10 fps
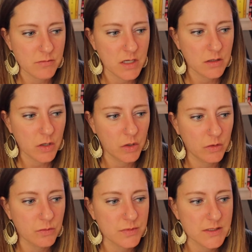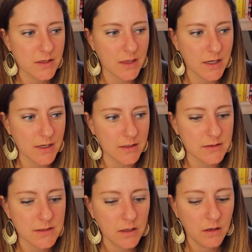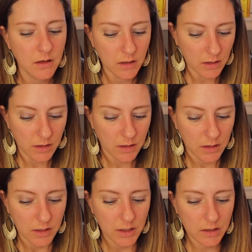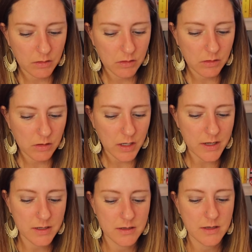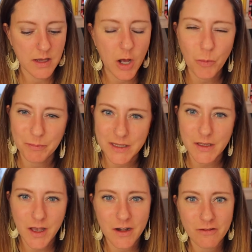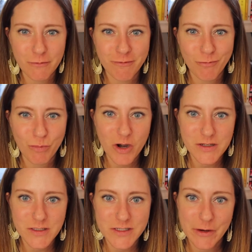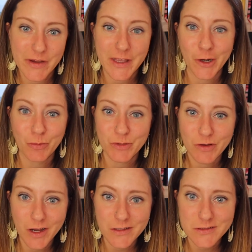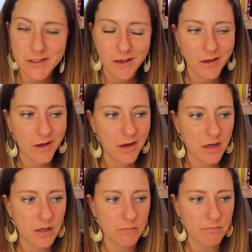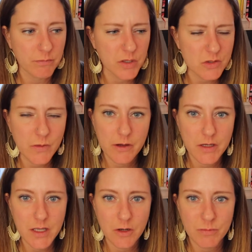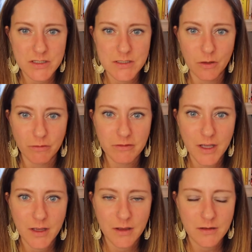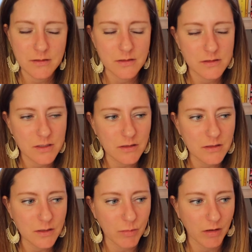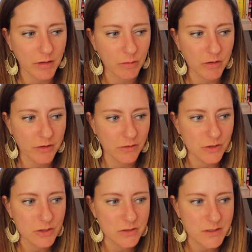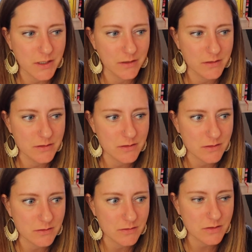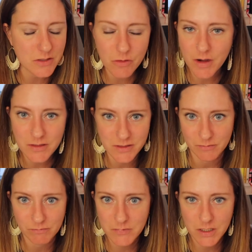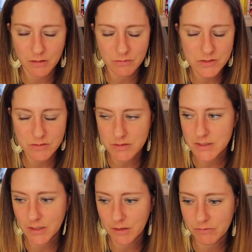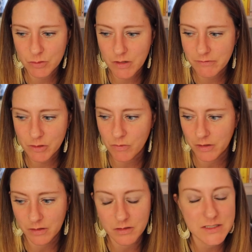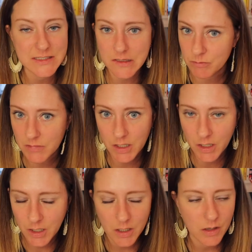in hopes that it'll help me kind of process how I can help you guys, but also how I can help myself. And talking about it with others is so awesome, so it's like, if you ever want to DM me